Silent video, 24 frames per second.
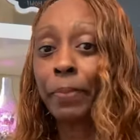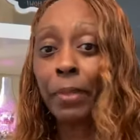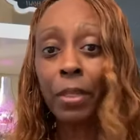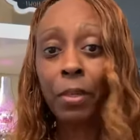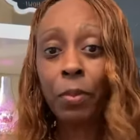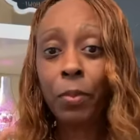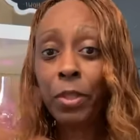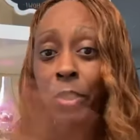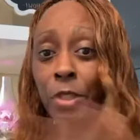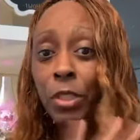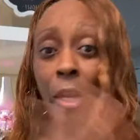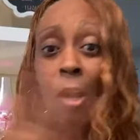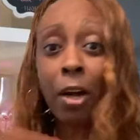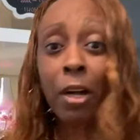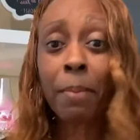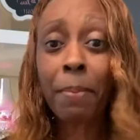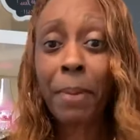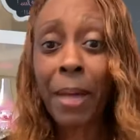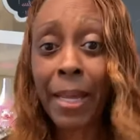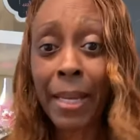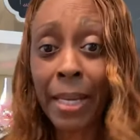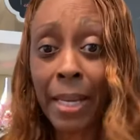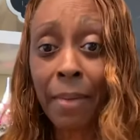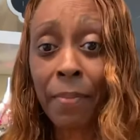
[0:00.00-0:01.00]
Well, you talk
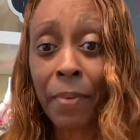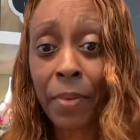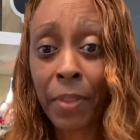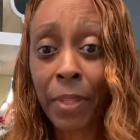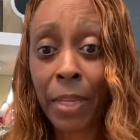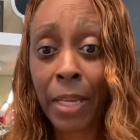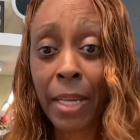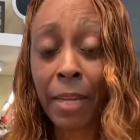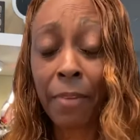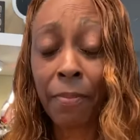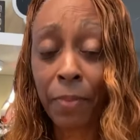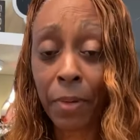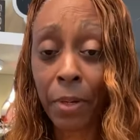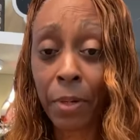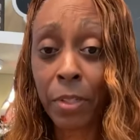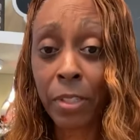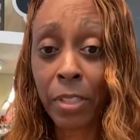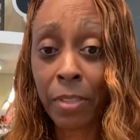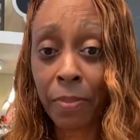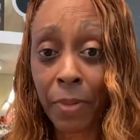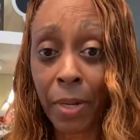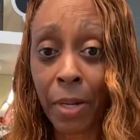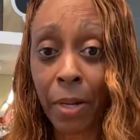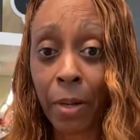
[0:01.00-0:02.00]
about everything, first
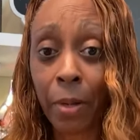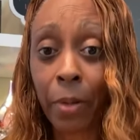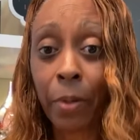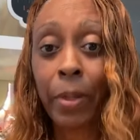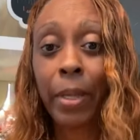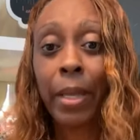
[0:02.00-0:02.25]
of all.